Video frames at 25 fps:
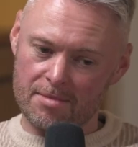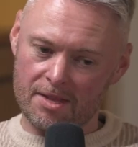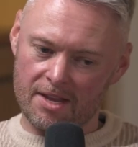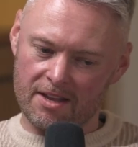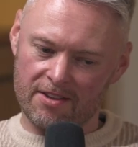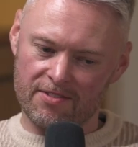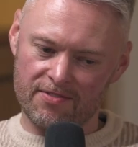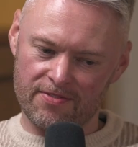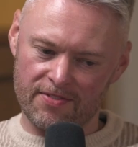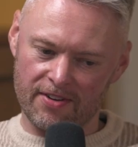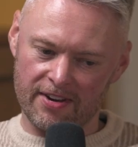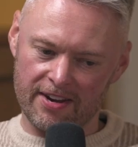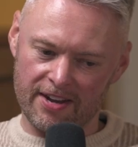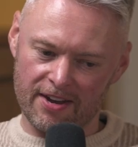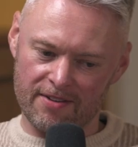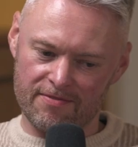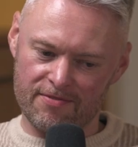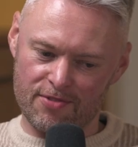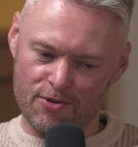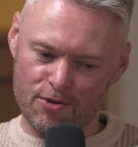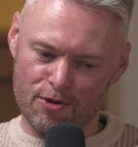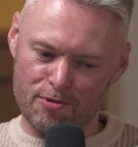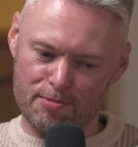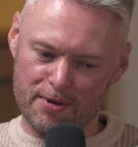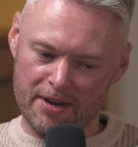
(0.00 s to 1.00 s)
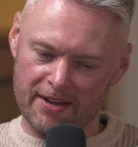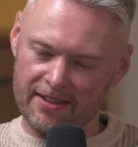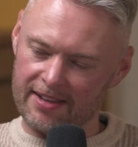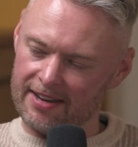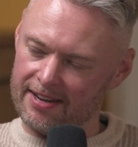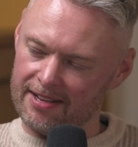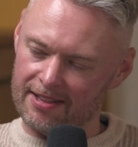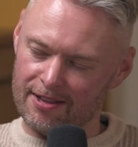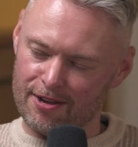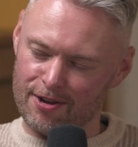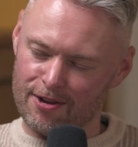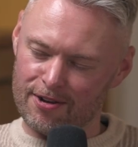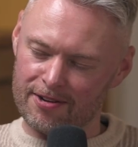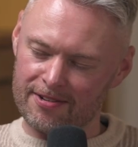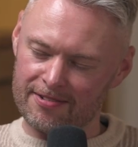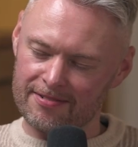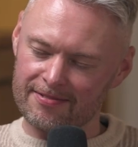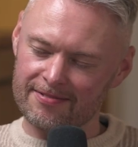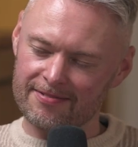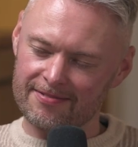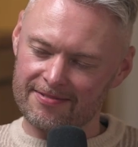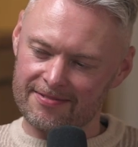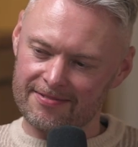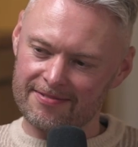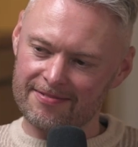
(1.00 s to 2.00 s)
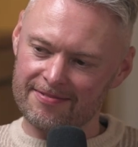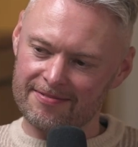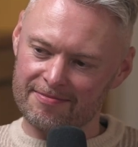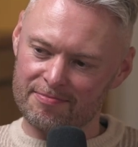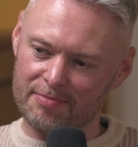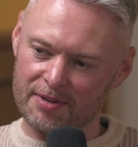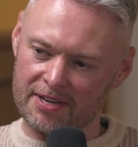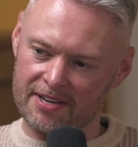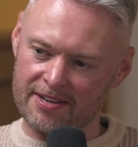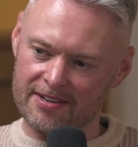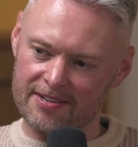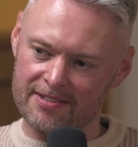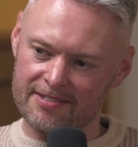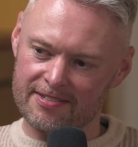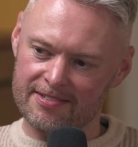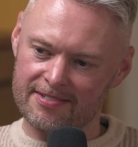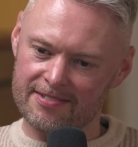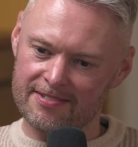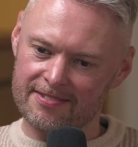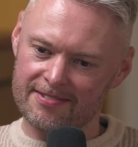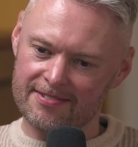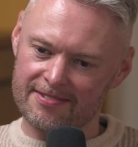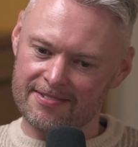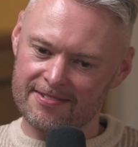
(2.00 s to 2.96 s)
It's funny, I've thought about that a lot, because